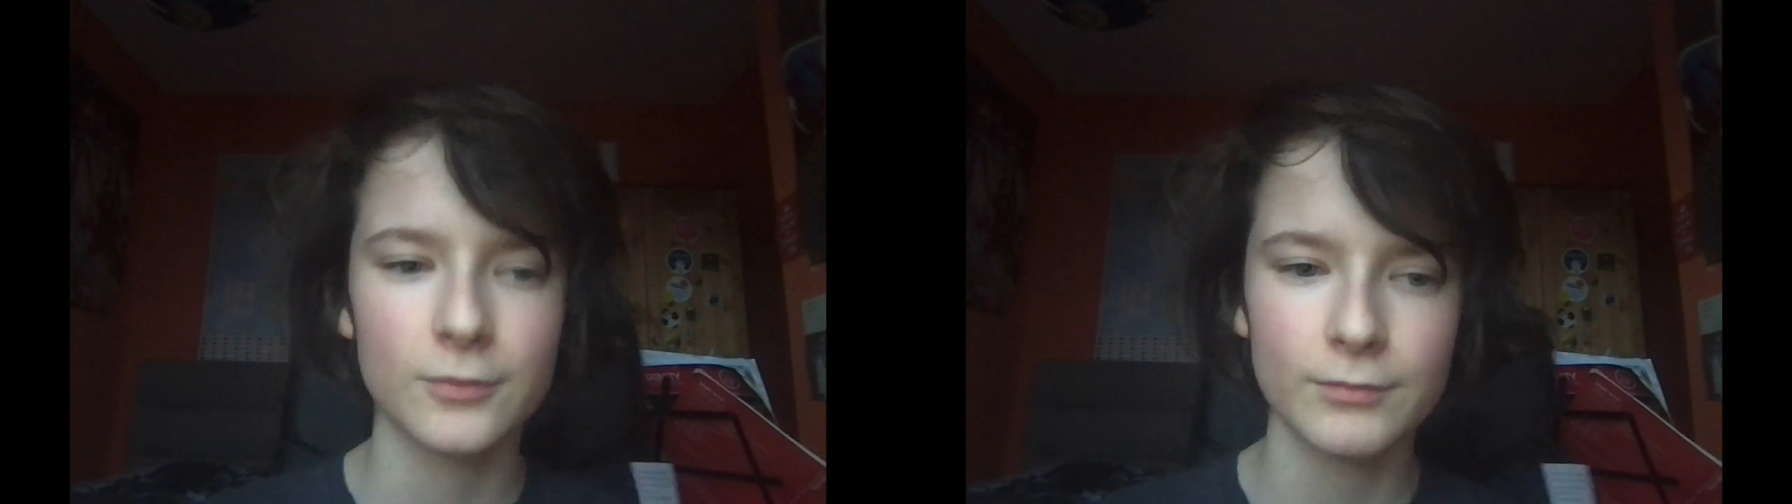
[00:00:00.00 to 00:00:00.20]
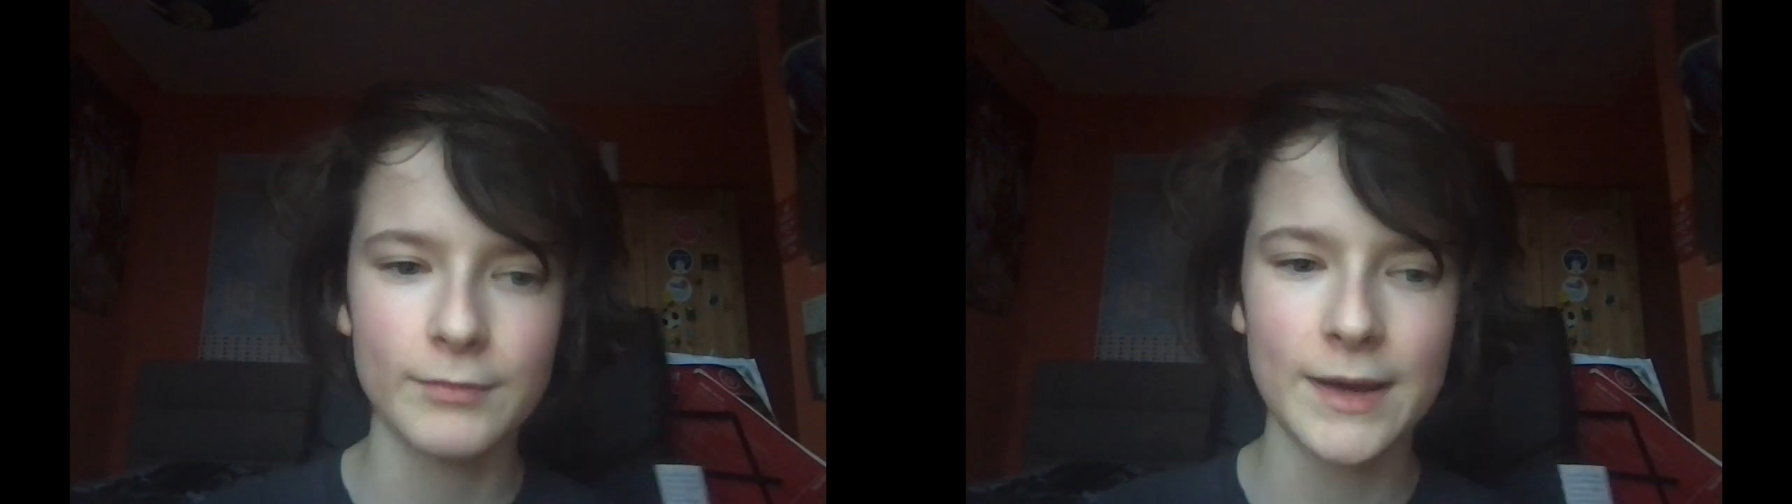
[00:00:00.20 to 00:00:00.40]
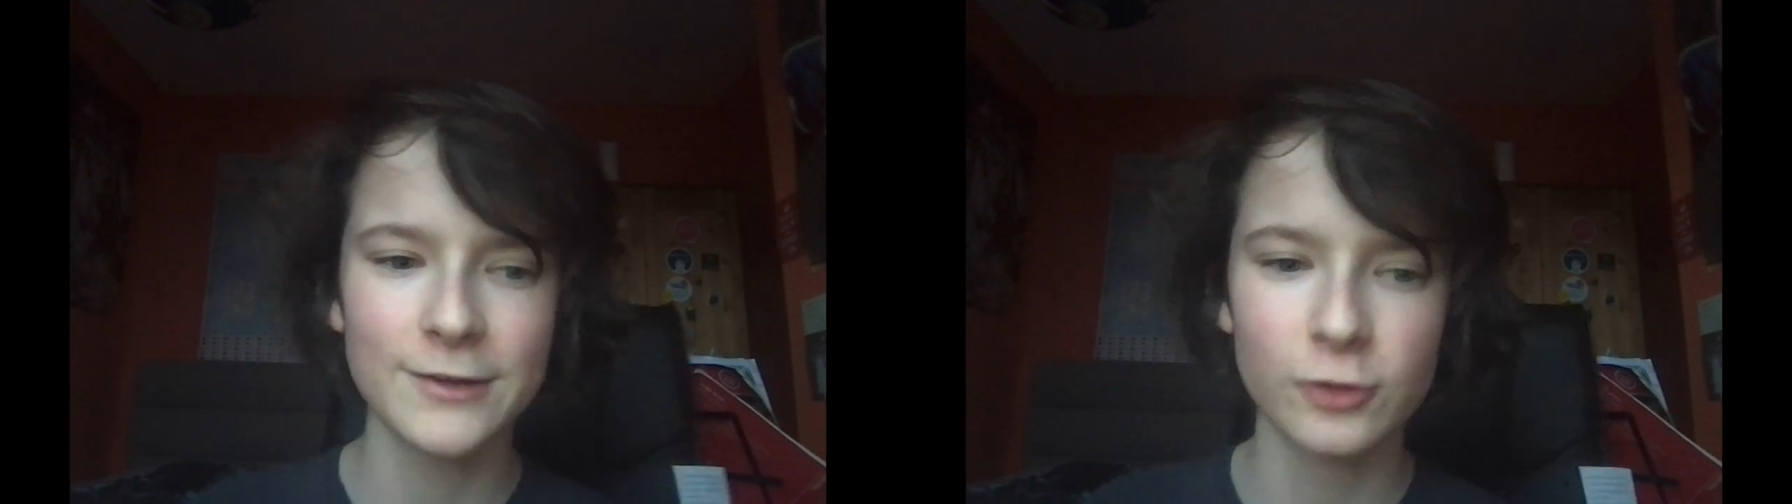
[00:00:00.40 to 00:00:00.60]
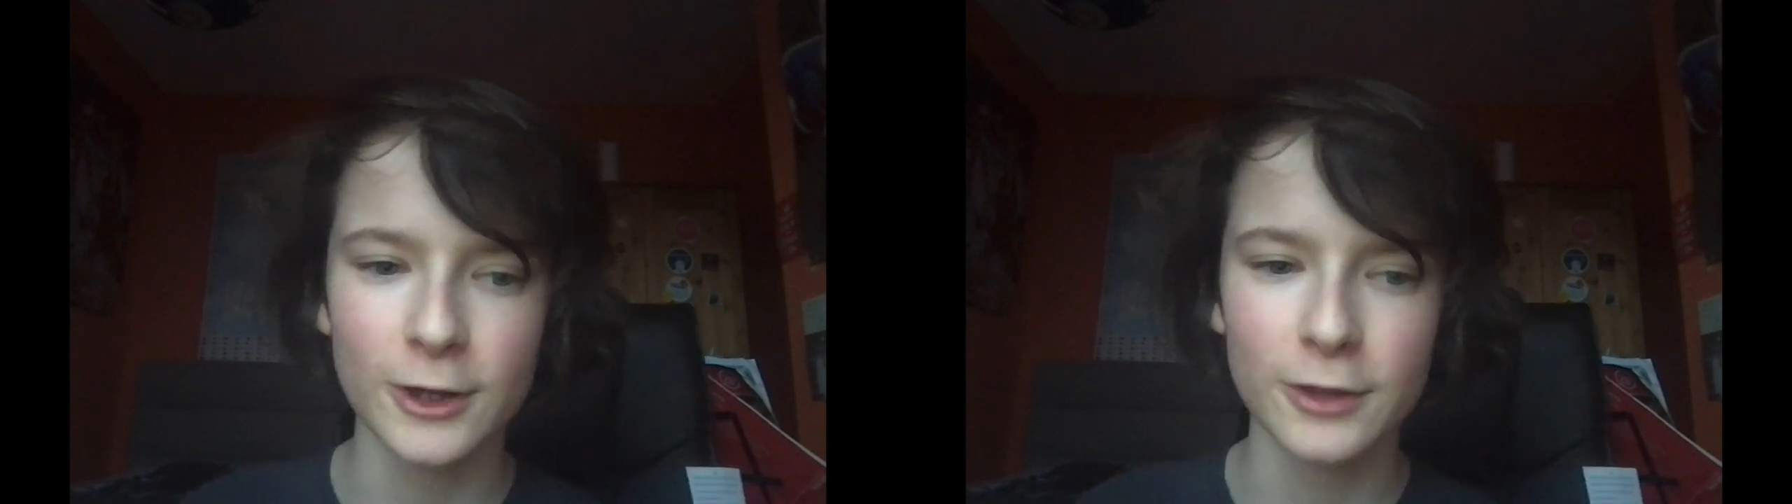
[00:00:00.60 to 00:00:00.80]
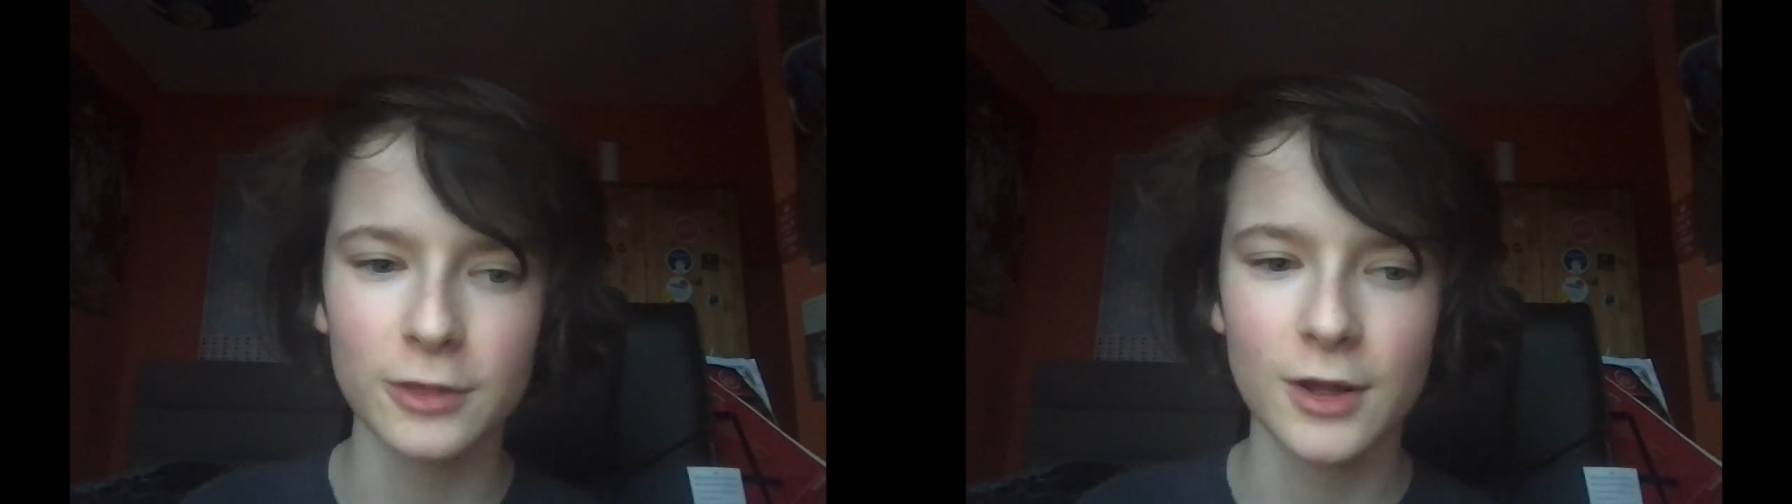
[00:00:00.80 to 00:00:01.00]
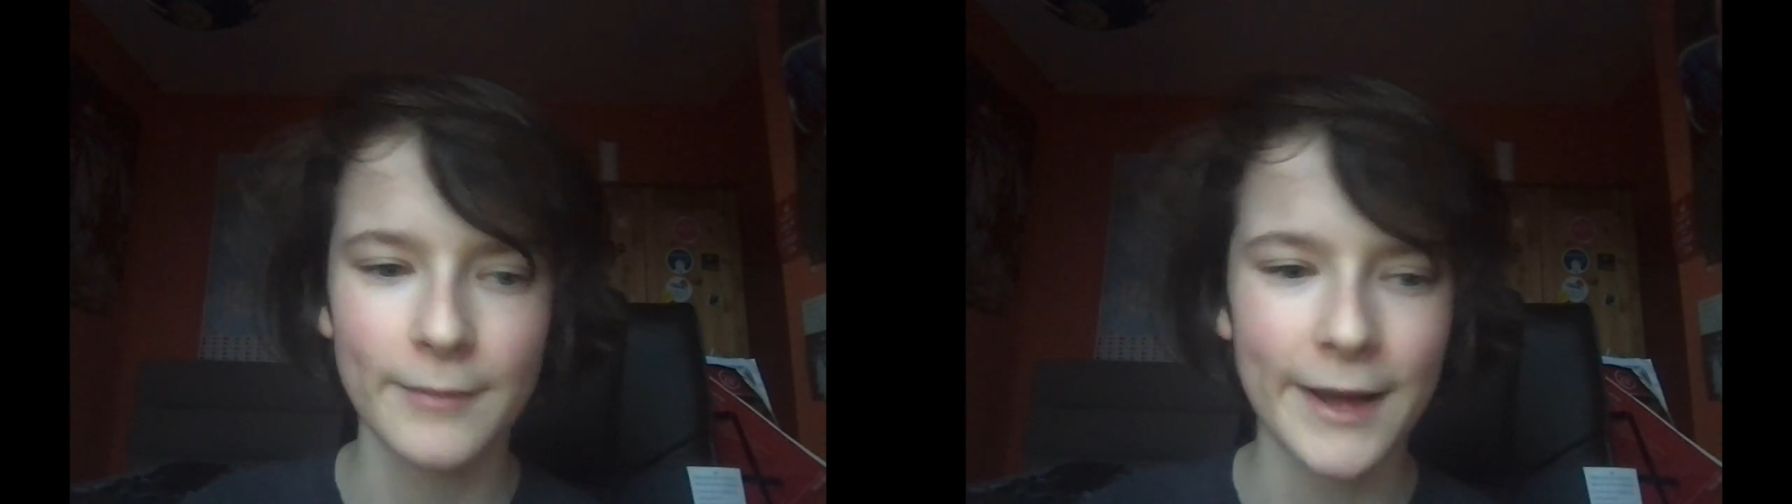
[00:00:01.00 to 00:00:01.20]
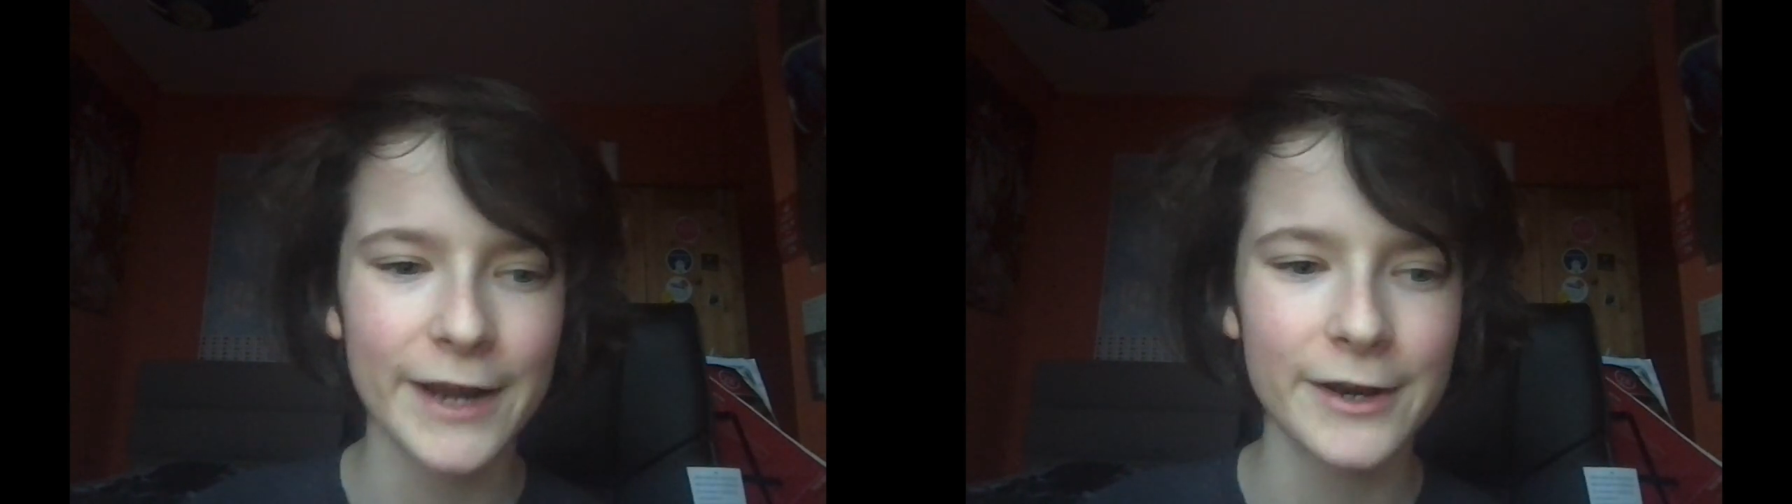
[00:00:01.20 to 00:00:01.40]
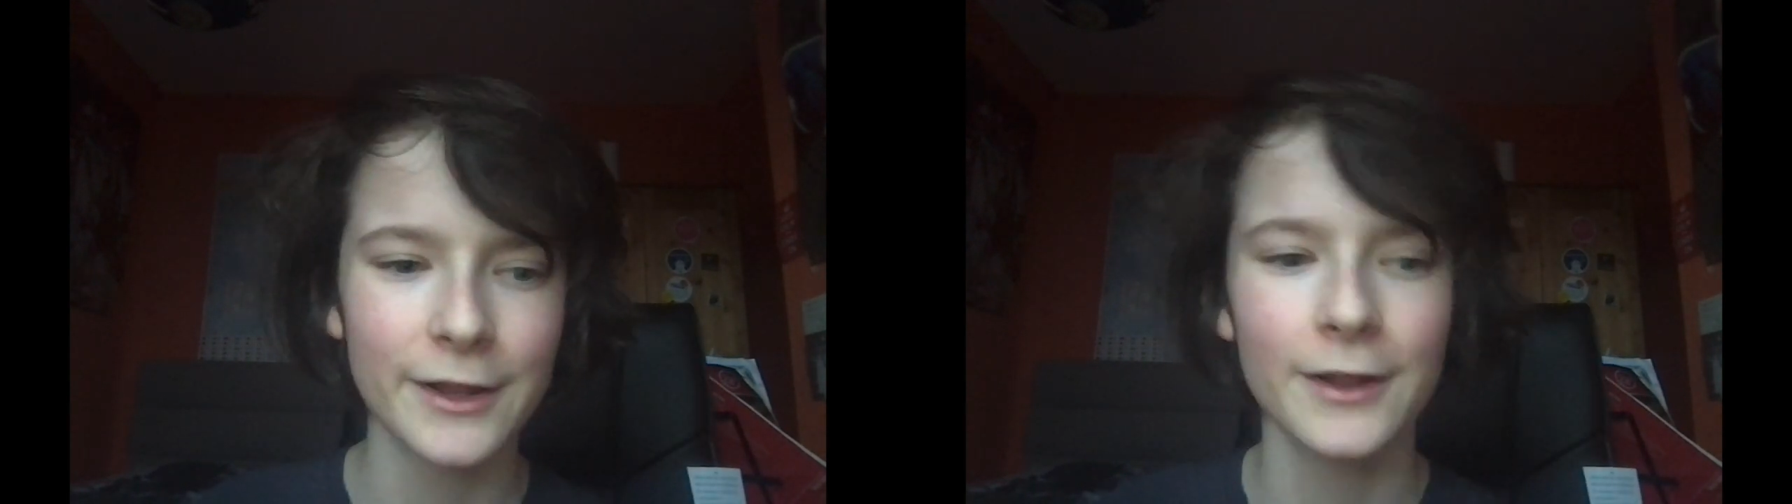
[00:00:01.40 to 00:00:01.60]
Matrix
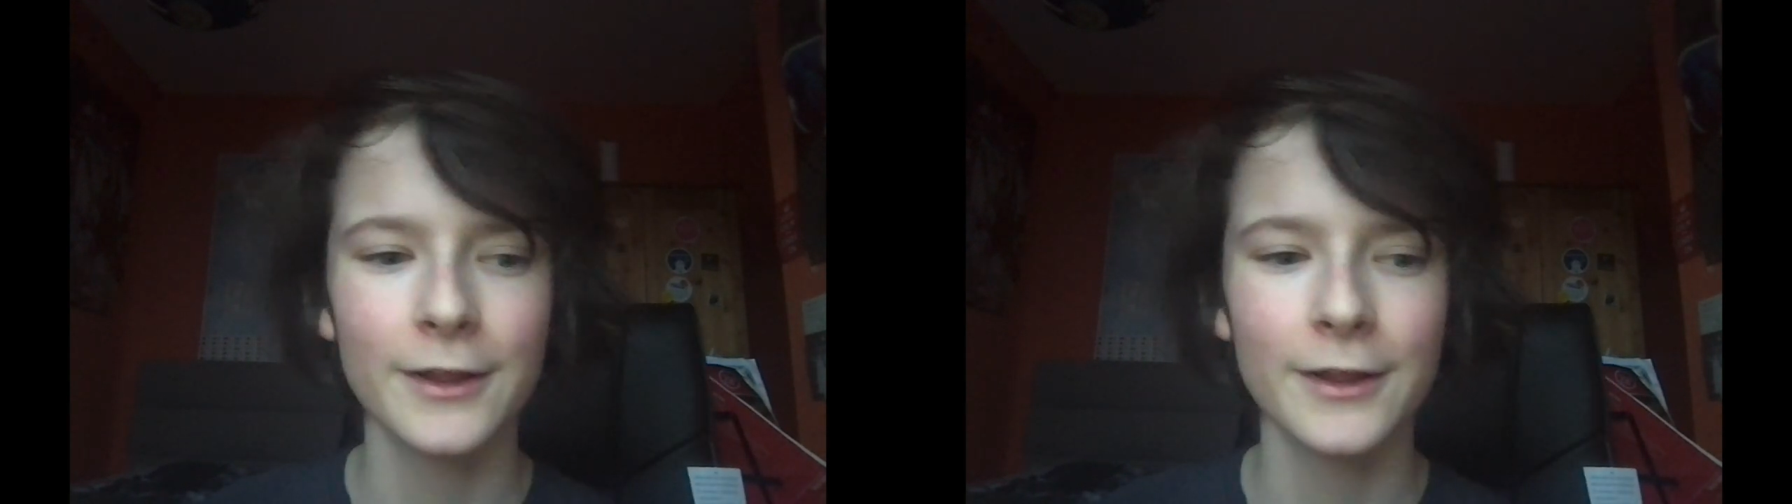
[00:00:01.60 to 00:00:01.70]
Commander,